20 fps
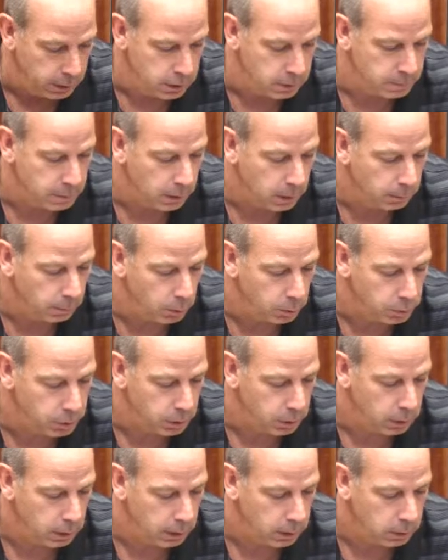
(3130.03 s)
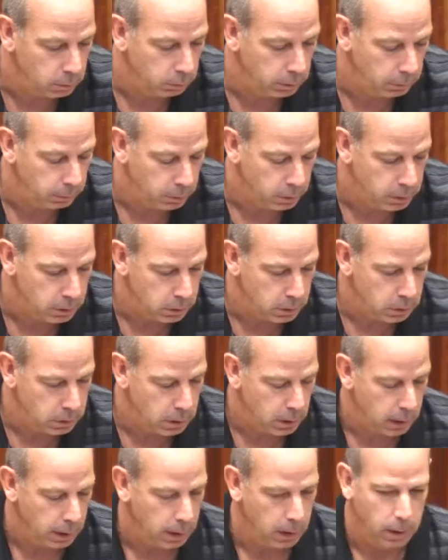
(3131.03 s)
I just make a motion that we
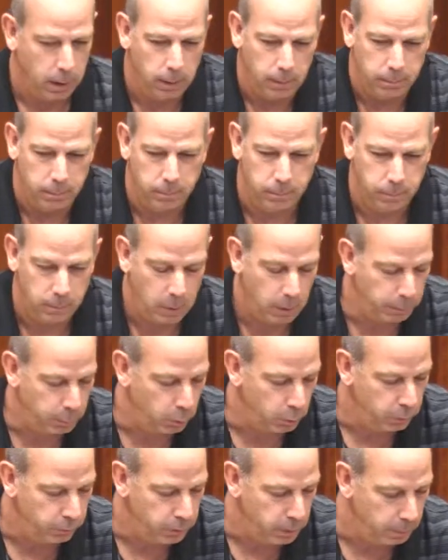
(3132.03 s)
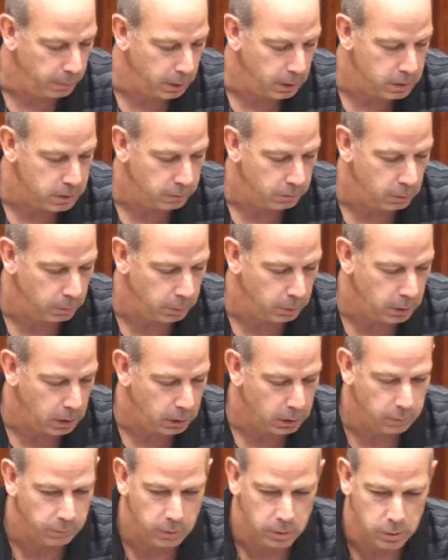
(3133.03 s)
approve the minutes of the
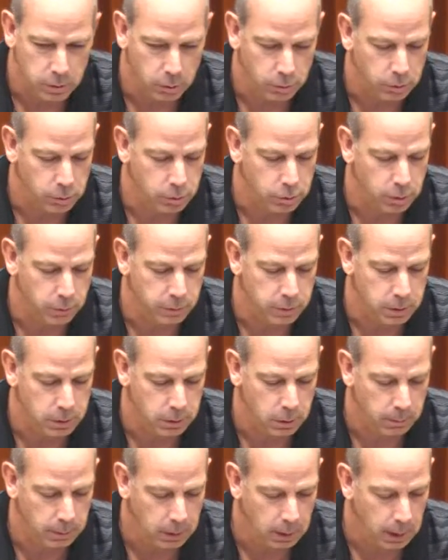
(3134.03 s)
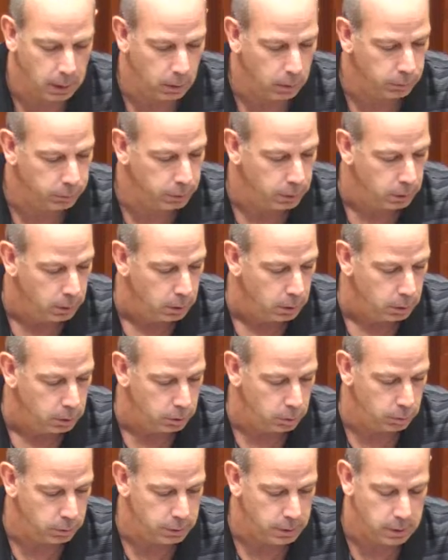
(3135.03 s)
Protective and Social Services Committee held
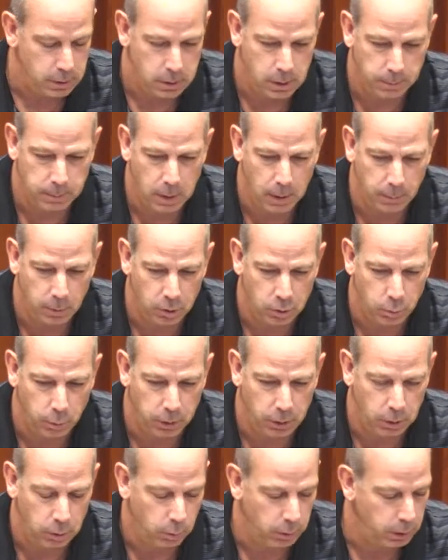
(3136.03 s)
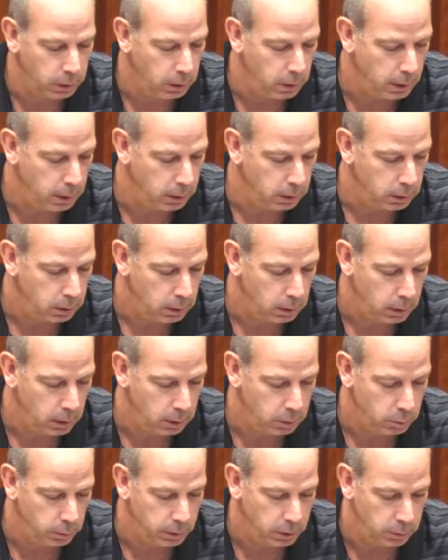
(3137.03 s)
Tuesday, September 29th,
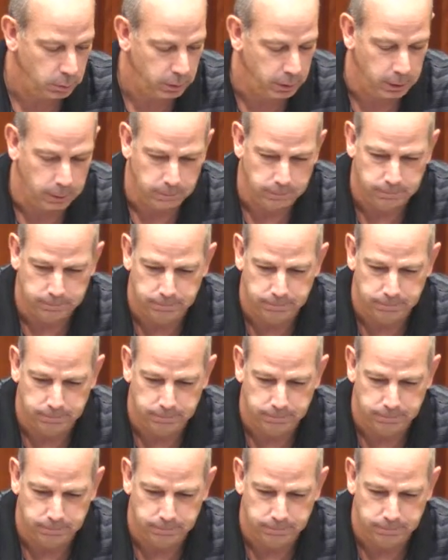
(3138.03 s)
2020.